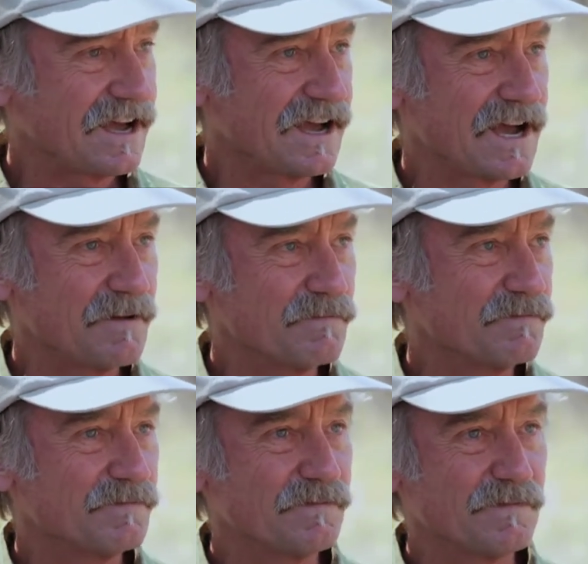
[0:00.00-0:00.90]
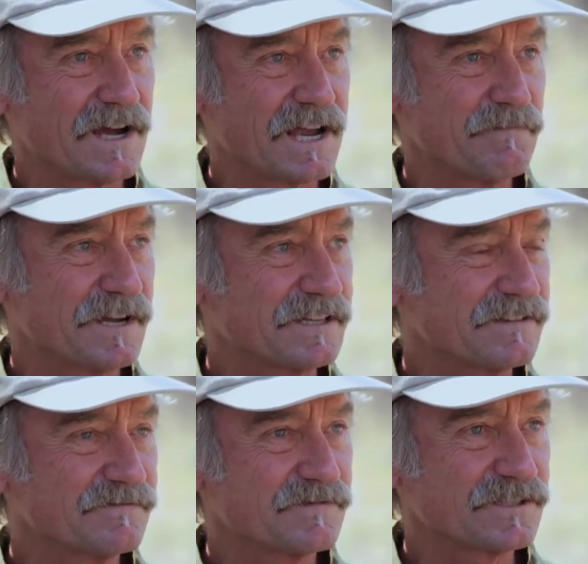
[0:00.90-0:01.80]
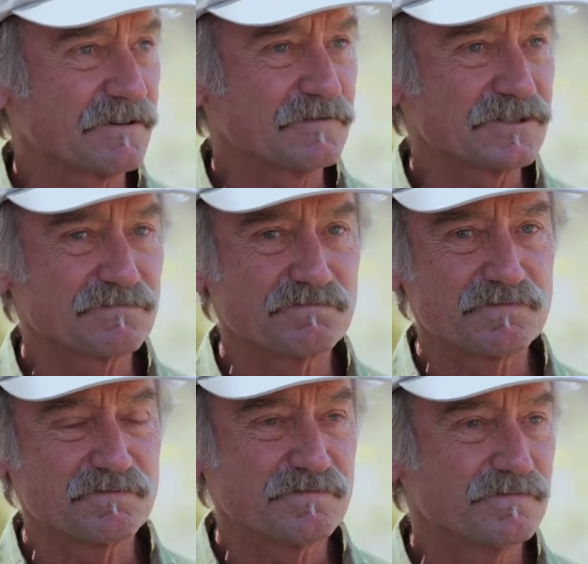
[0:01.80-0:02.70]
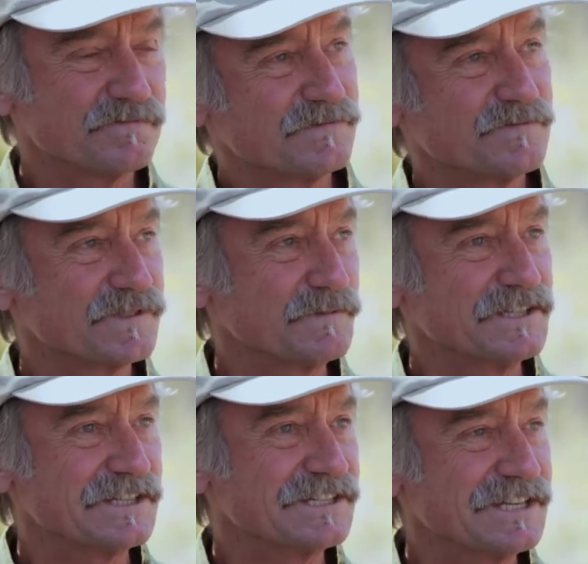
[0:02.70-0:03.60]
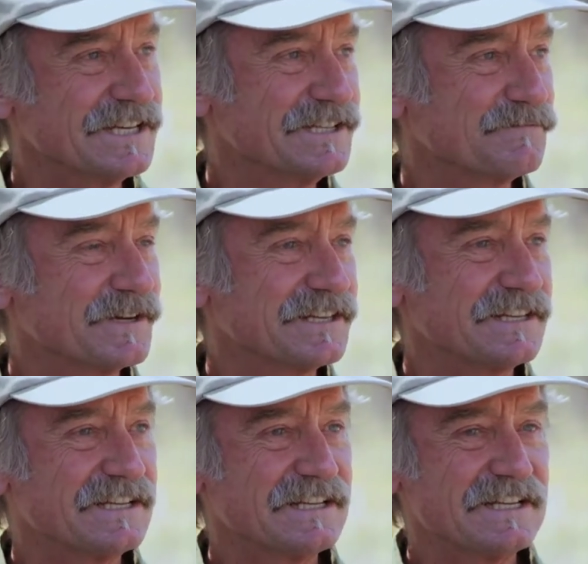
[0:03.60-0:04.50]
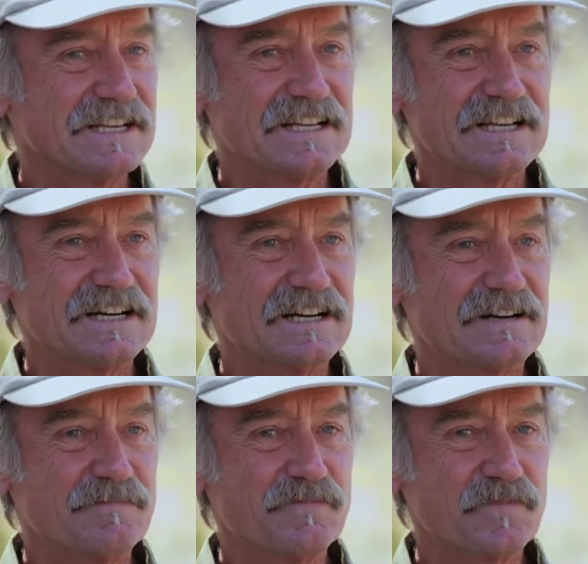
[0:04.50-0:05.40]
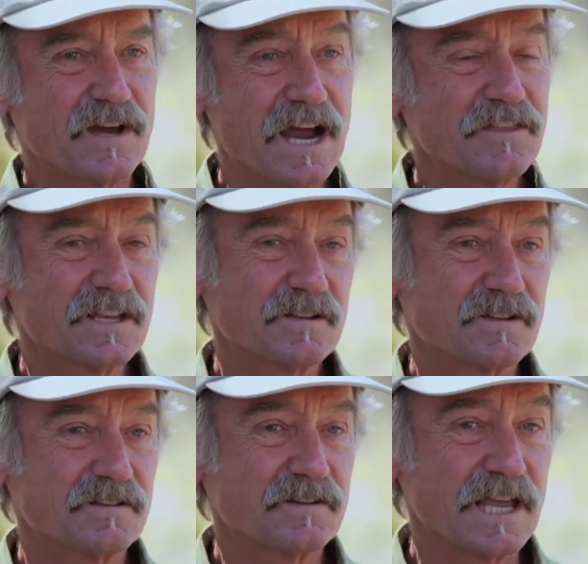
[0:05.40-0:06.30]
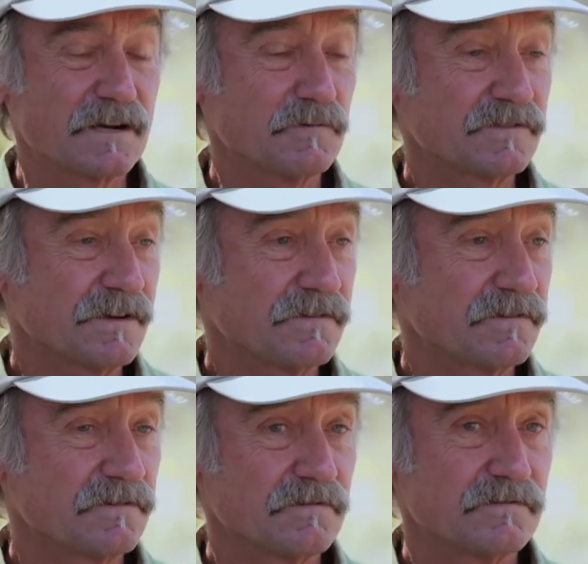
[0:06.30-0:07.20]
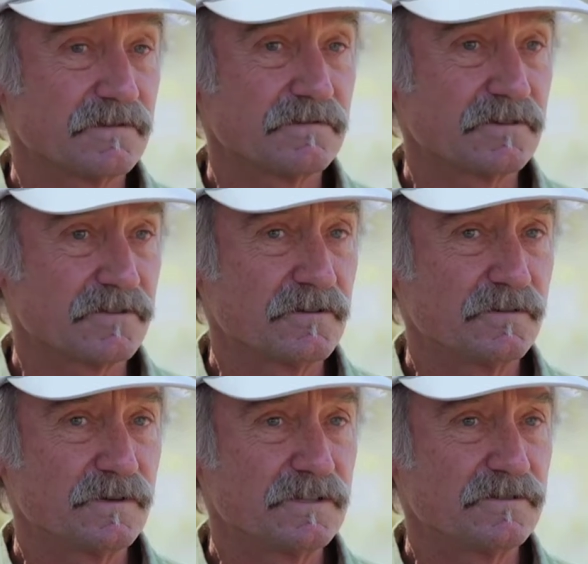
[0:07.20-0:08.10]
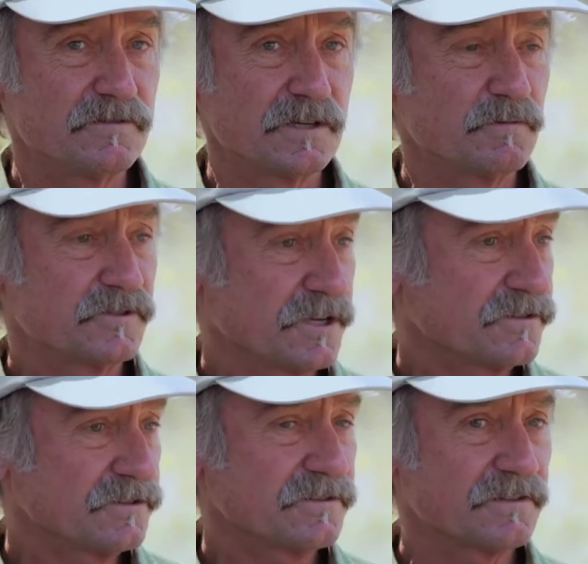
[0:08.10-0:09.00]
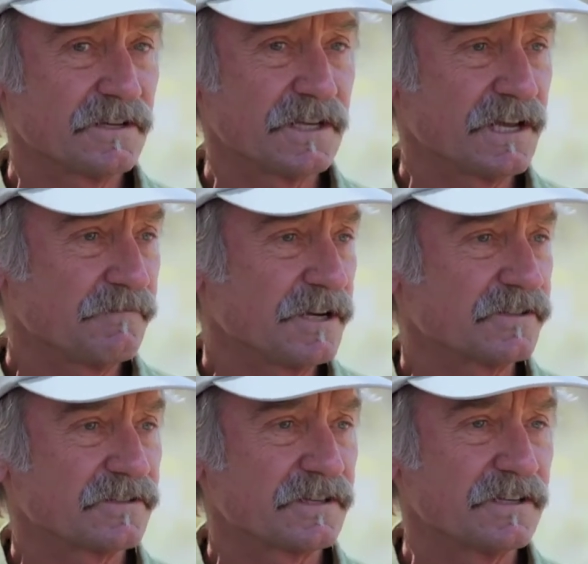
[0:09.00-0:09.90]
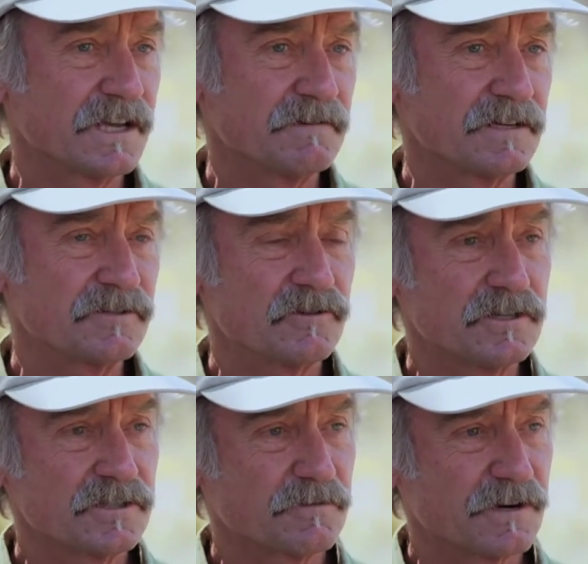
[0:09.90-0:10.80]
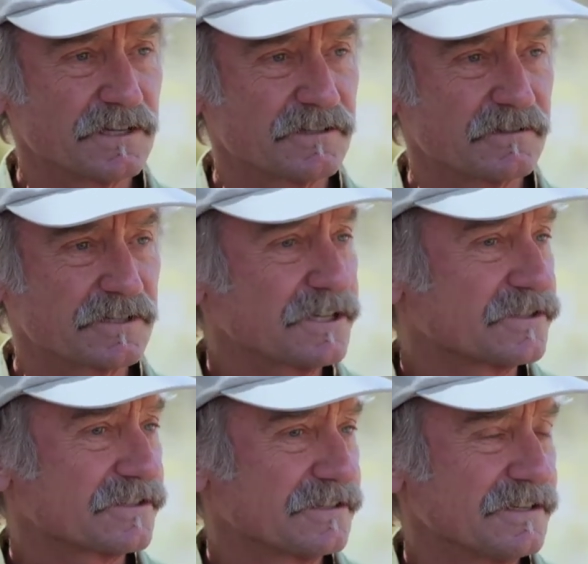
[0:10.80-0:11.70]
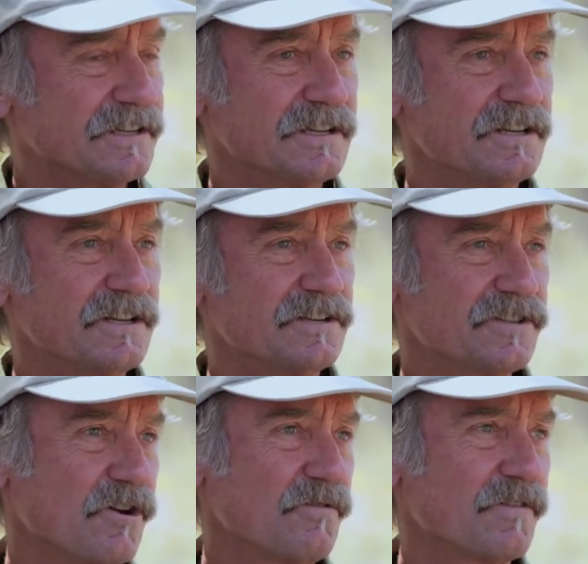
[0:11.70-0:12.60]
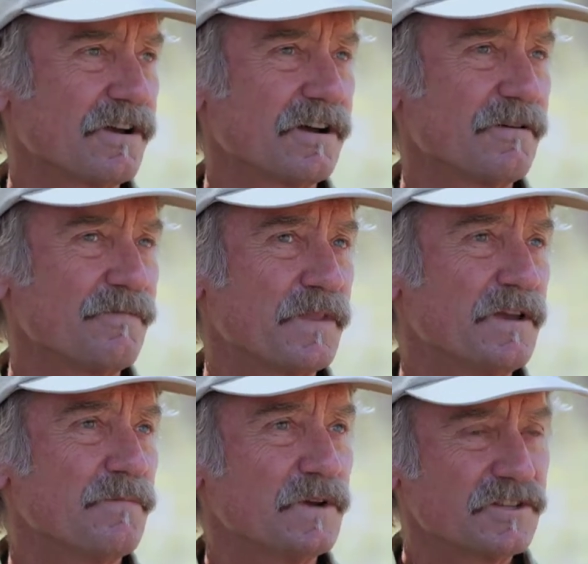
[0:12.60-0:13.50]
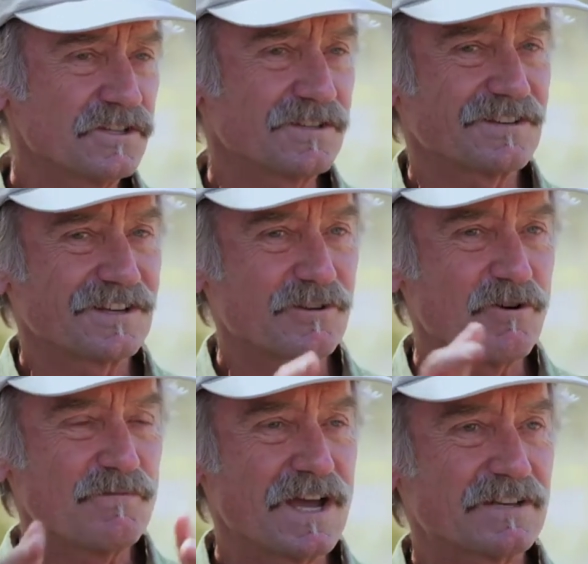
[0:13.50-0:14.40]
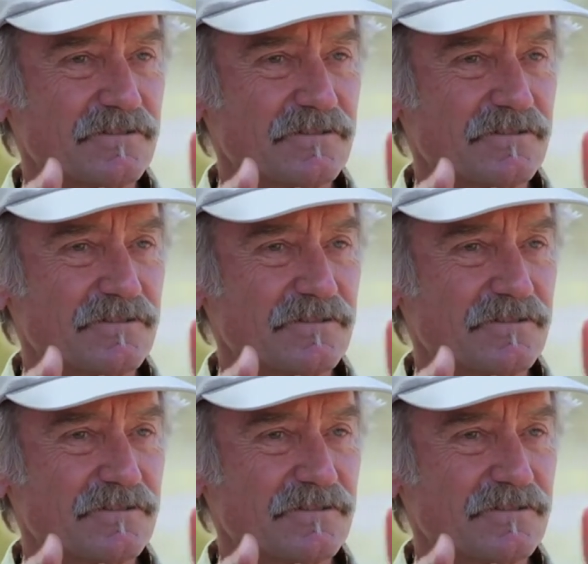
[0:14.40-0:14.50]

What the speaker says: I have my selfish species needs, but I think animals deserve to be treated with justice, and they have rights, and they have an intrinsic right to exist. So, but just going back to